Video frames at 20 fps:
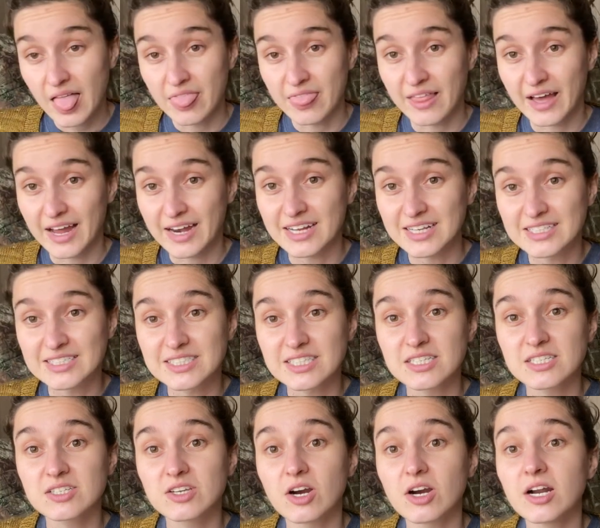that is
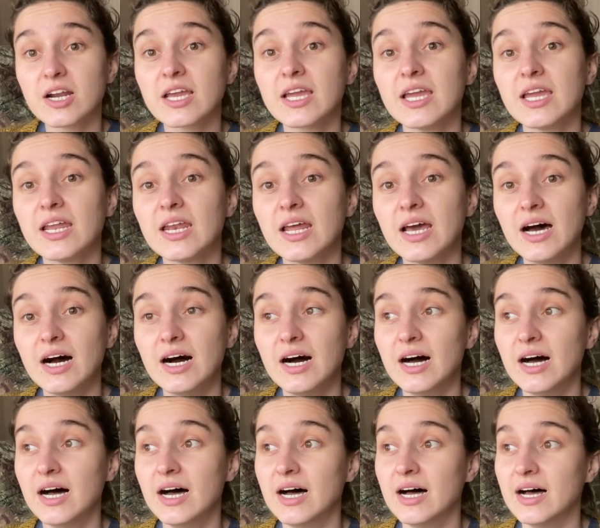this cardigan,
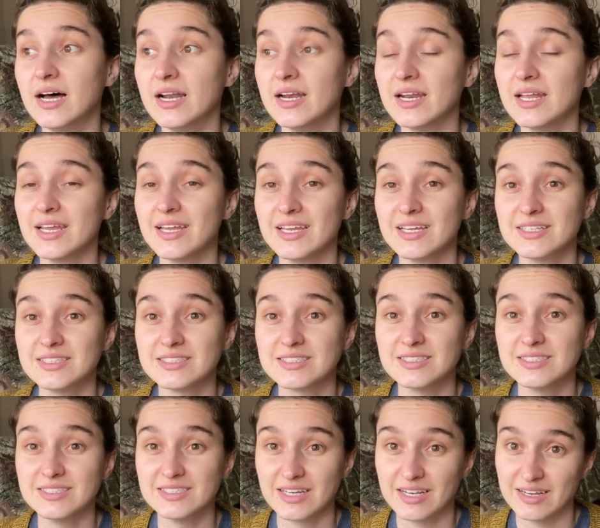and it's
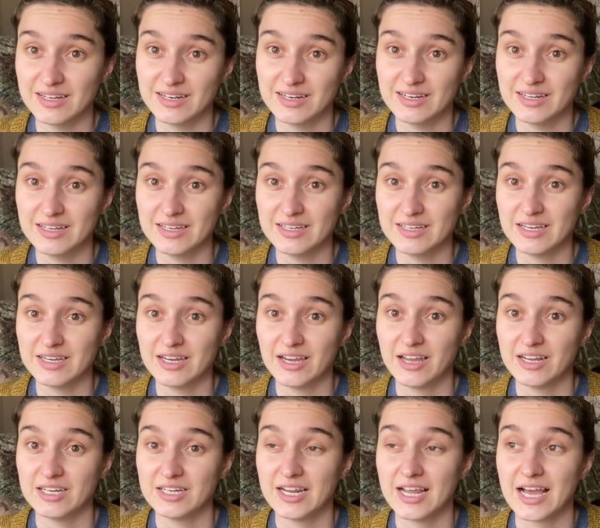done.
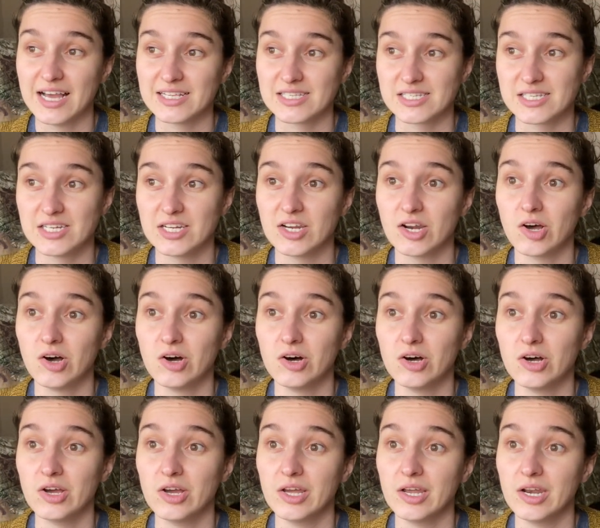I cast it
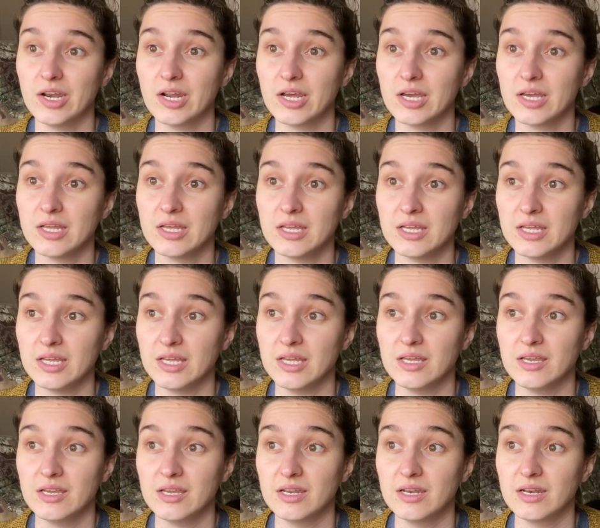on
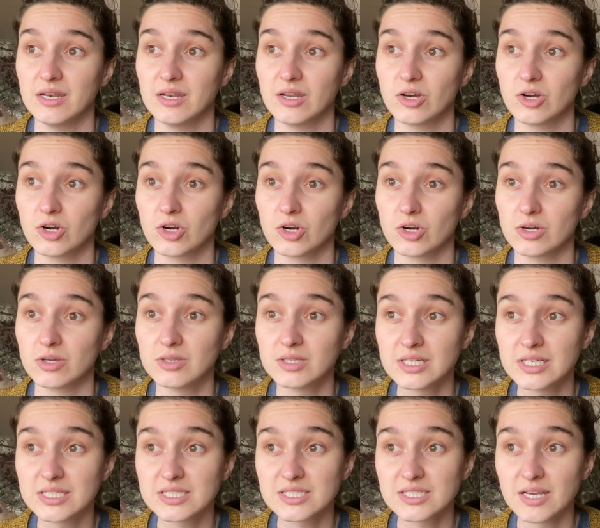in
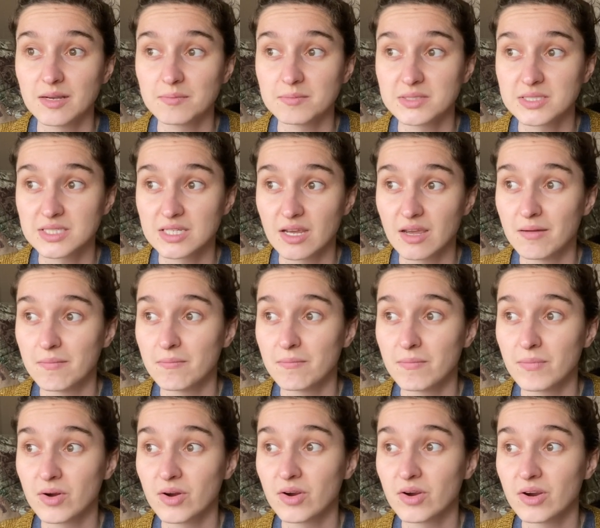early
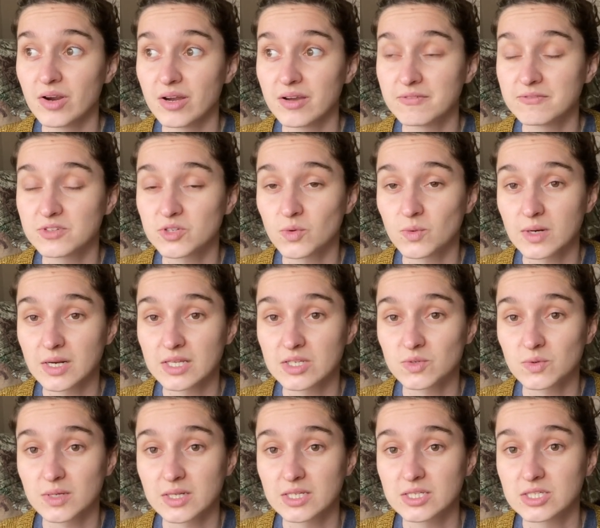September of
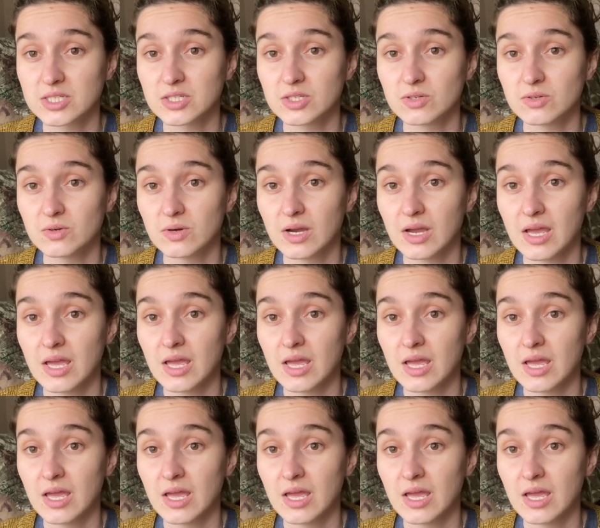2022.